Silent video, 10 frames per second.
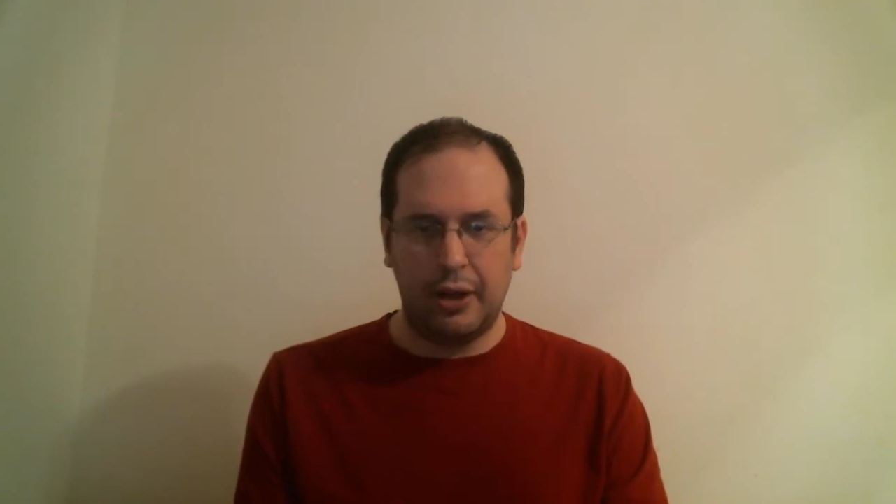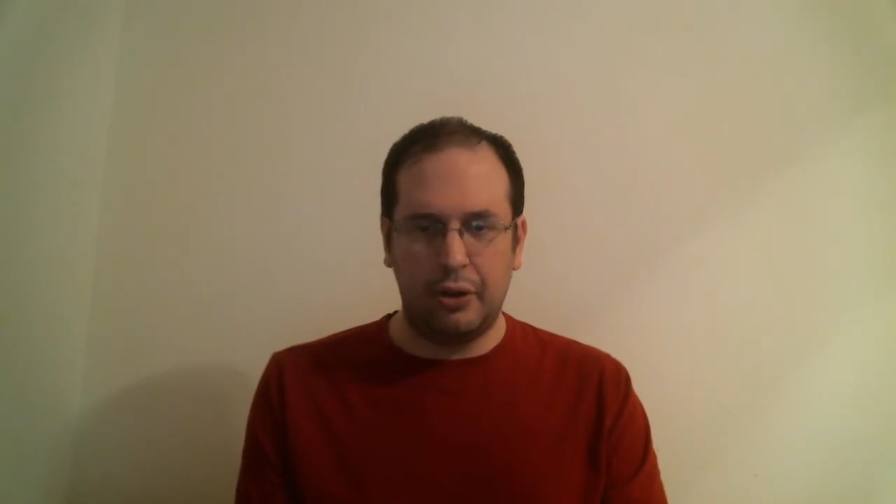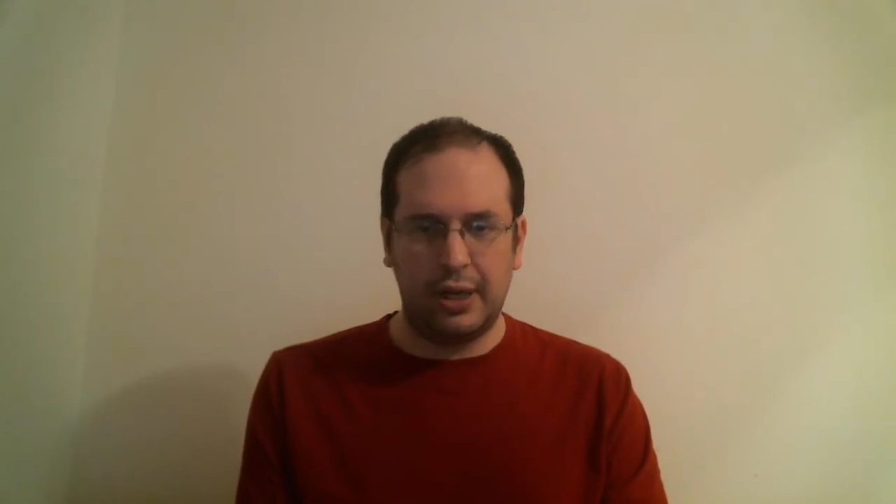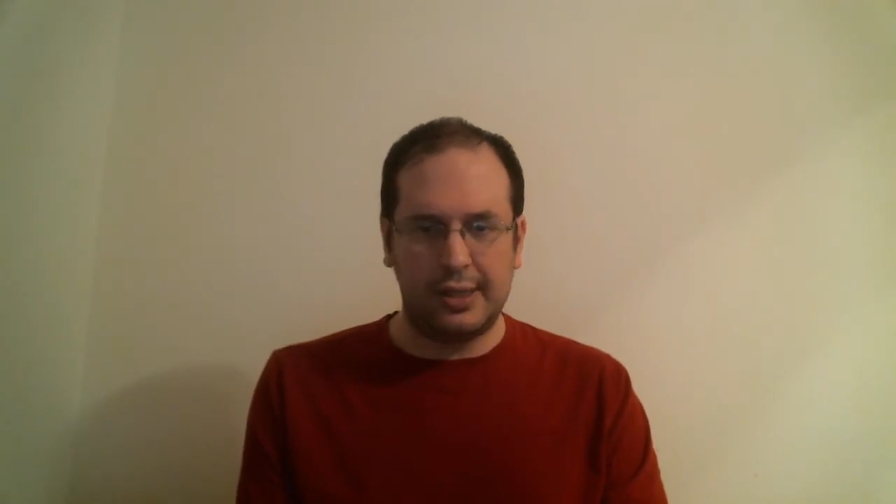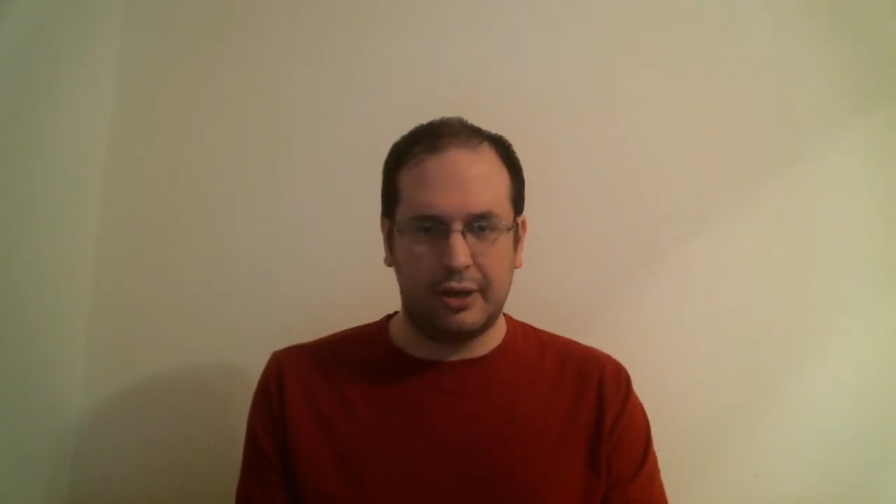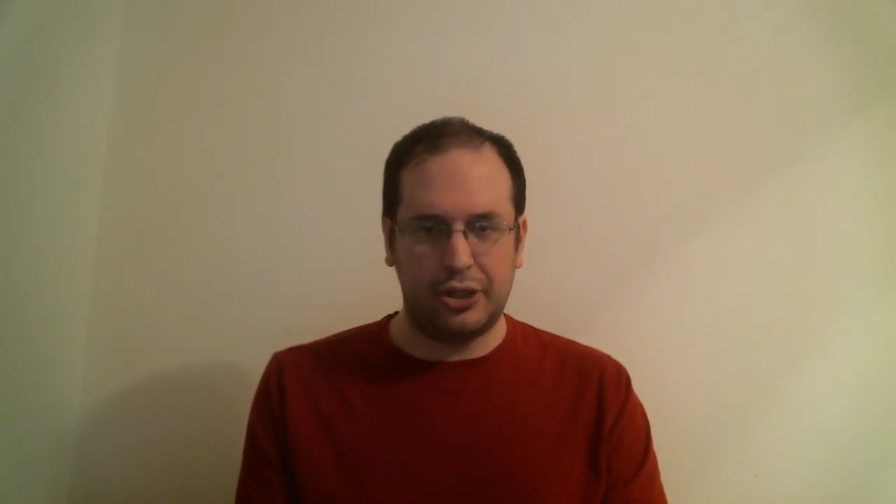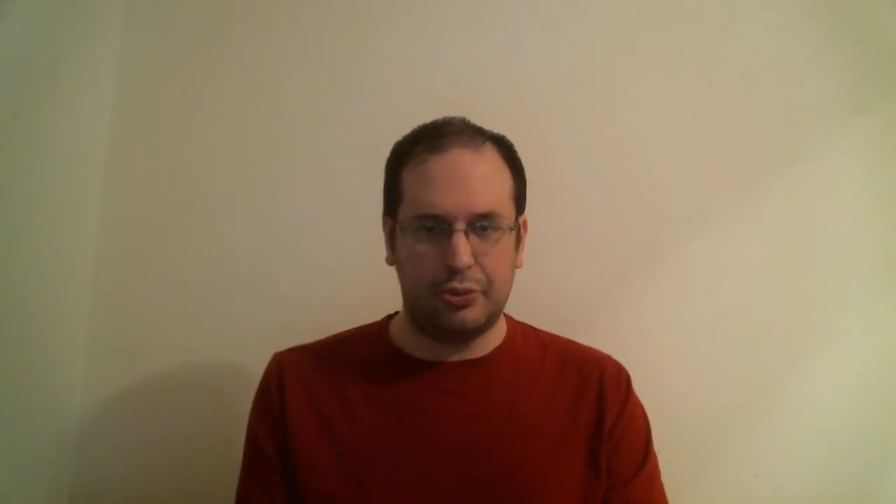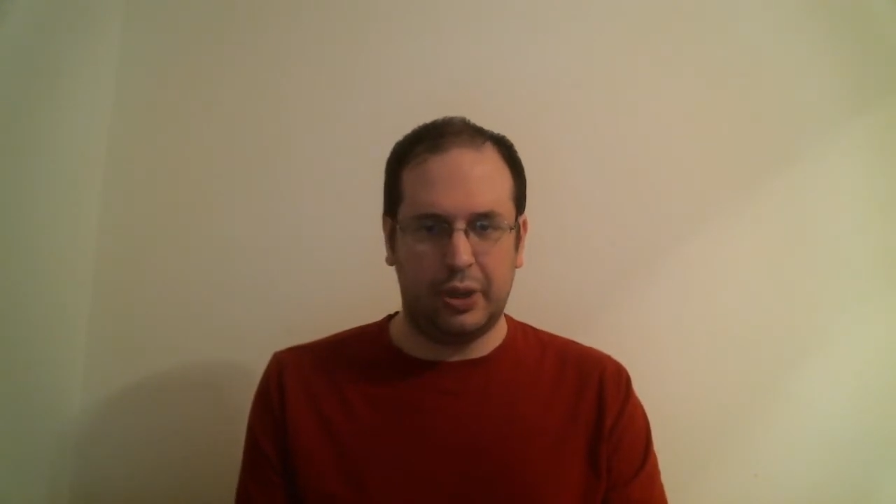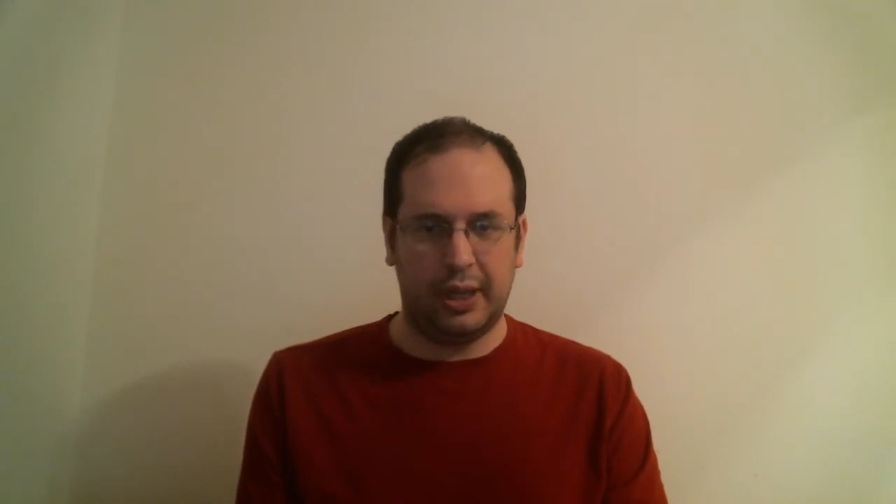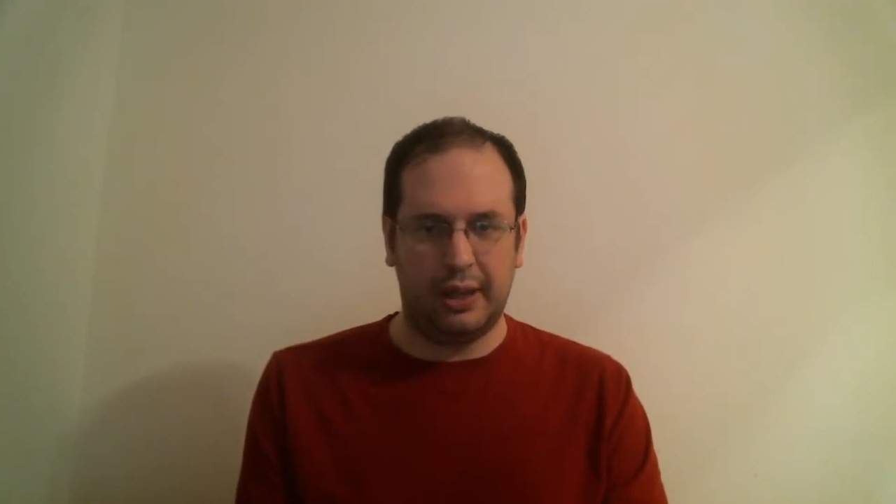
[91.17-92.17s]
You could tell she
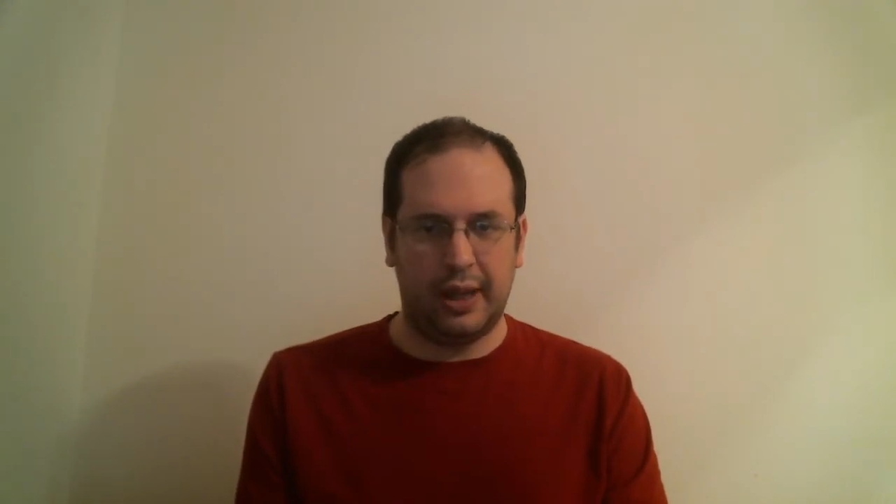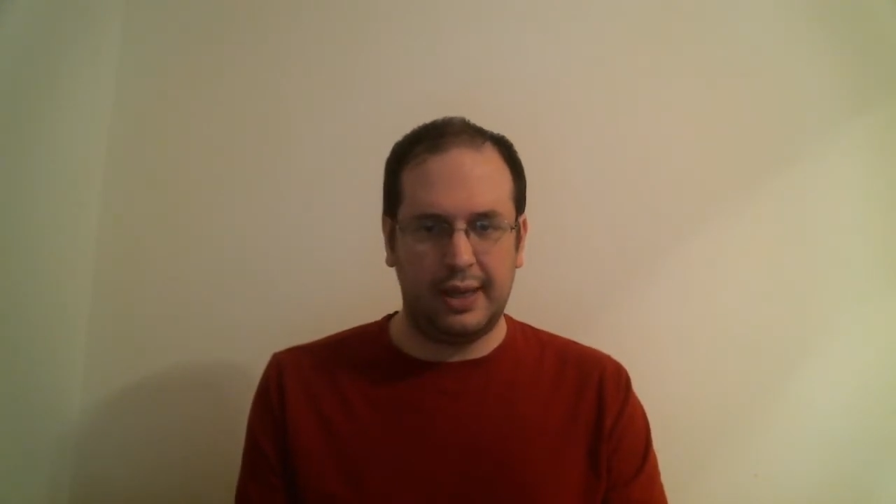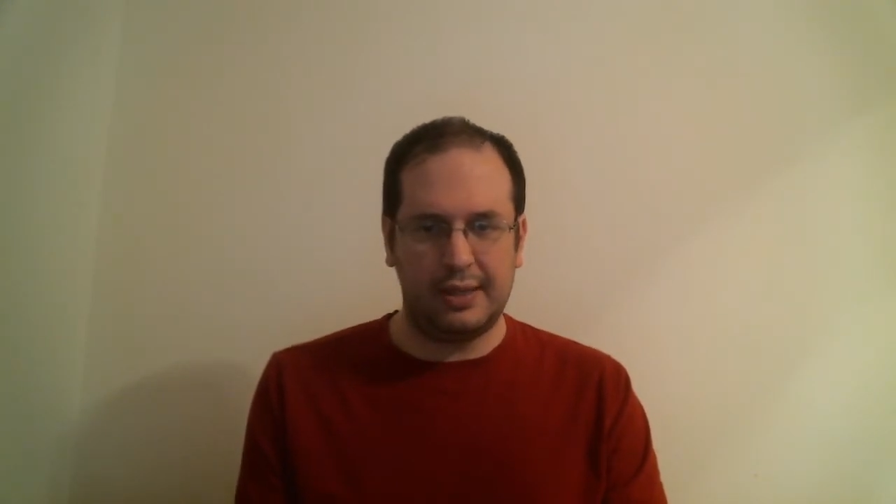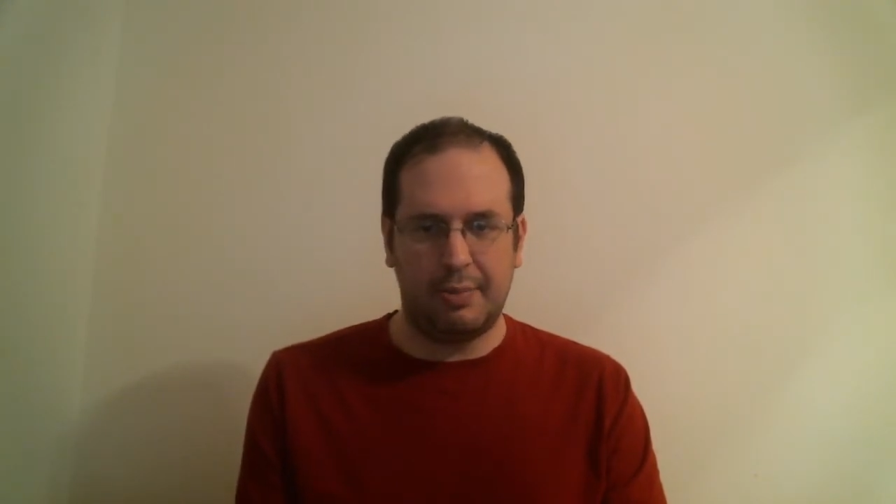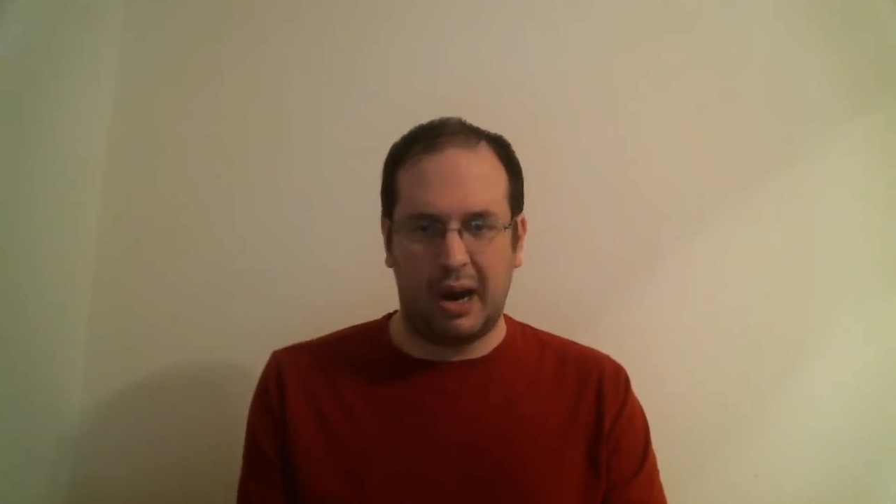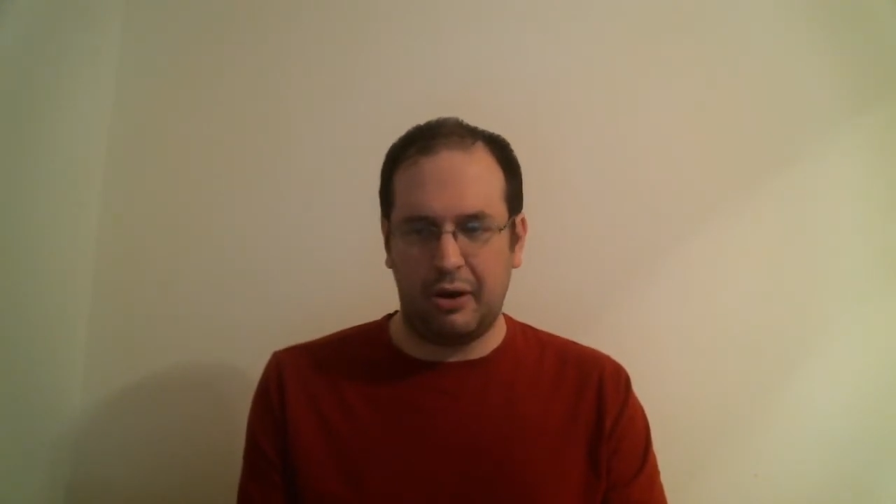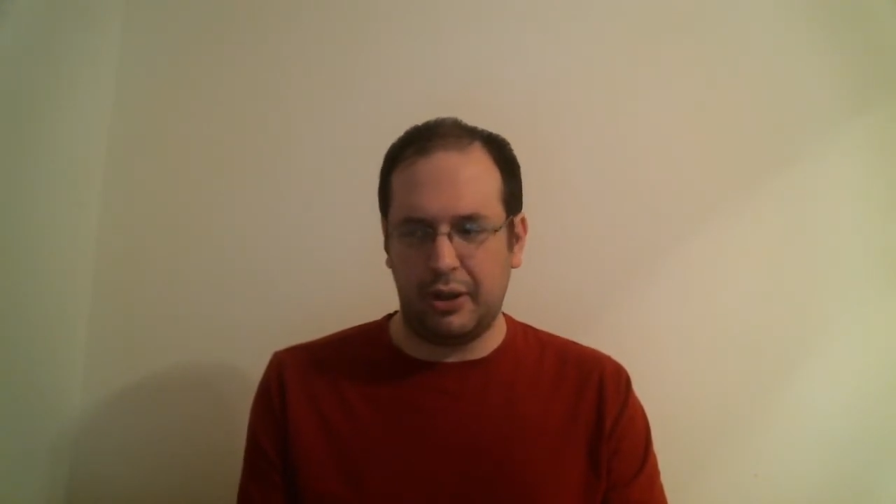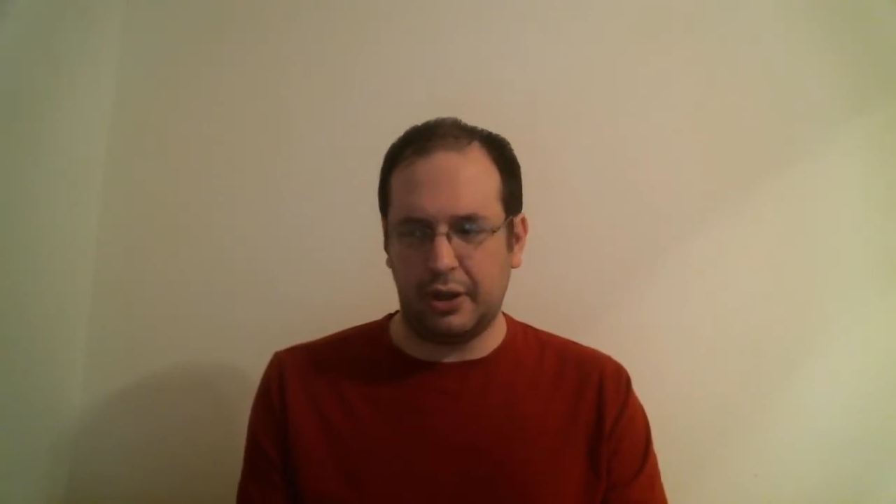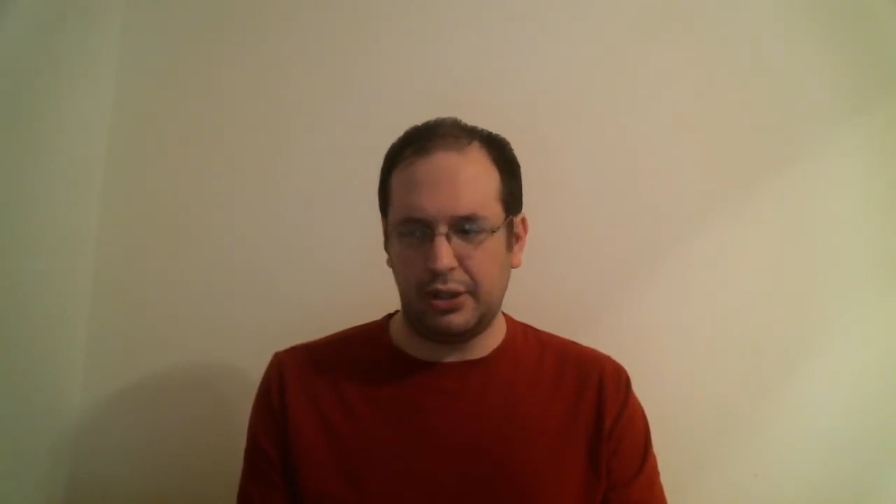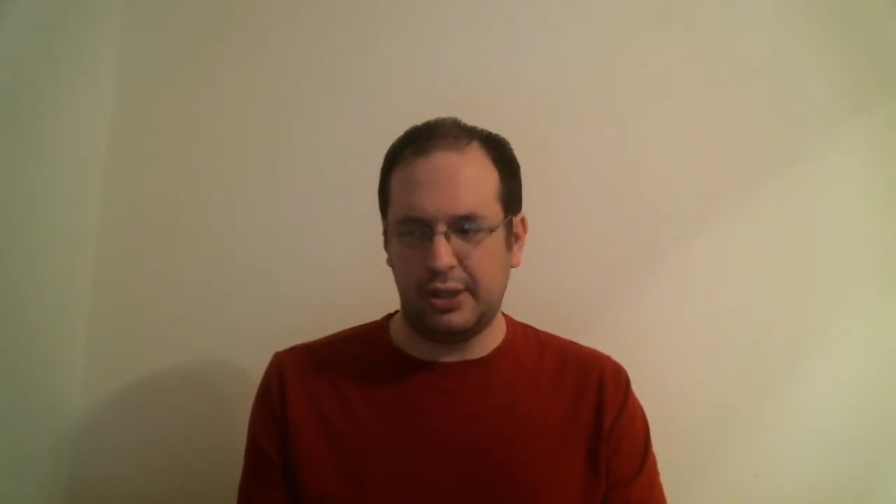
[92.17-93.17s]
really likes Martha.